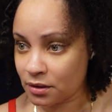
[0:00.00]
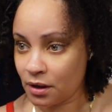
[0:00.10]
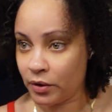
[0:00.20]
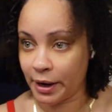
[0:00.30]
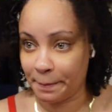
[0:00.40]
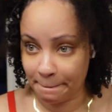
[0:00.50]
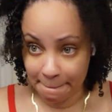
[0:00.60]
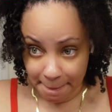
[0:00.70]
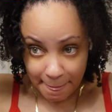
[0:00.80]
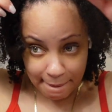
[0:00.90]
Okay.
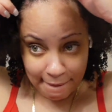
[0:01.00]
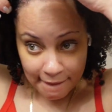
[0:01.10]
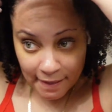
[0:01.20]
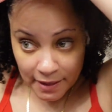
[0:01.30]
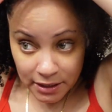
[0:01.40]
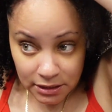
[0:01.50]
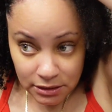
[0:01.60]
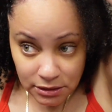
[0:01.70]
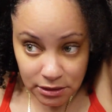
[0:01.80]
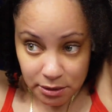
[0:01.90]

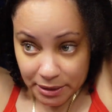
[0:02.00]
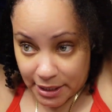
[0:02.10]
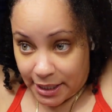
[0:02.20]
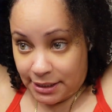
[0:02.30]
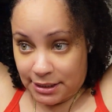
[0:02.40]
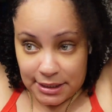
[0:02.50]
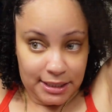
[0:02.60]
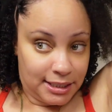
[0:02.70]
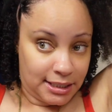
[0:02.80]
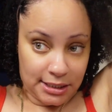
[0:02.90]
So we got
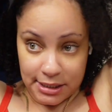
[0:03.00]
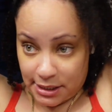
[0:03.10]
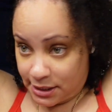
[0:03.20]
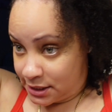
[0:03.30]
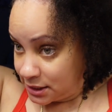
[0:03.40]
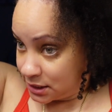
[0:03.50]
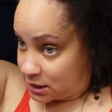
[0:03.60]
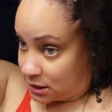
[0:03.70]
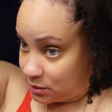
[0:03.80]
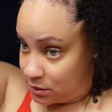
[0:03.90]

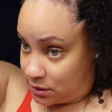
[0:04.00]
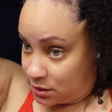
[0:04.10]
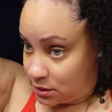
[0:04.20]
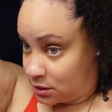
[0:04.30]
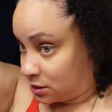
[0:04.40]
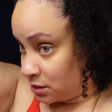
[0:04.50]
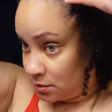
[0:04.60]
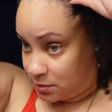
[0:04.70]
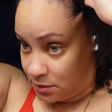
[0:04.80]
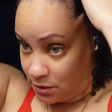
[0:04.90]
that.
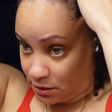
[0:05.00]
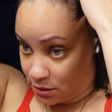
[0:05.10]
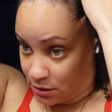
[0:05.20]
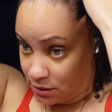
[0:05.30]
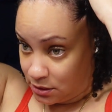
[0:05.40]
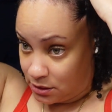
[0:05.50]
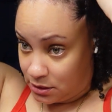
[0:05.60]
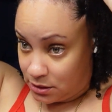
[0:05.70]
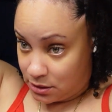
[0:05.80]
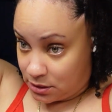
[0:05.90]
That one.
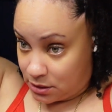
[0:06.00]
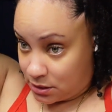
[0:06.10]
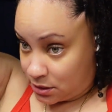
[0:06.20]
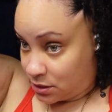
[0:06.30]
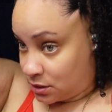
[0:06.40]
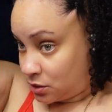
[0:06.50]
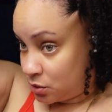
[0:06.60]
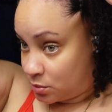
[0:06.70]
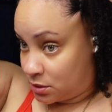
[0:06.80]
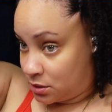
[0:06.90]
This
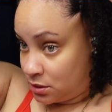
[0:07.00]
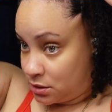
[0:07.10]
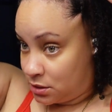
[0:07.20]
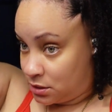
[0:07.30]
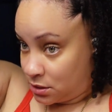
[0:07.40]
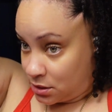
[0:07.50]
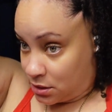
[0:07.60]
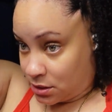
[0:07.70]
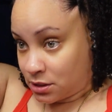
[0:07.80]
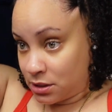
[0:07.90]
one.
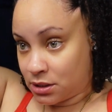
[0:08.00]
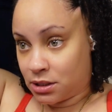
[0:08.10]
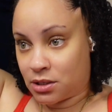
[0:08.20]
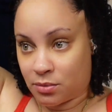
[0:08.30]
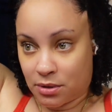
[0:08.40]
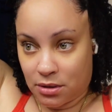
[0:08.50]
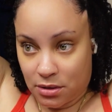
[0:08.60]
And this one.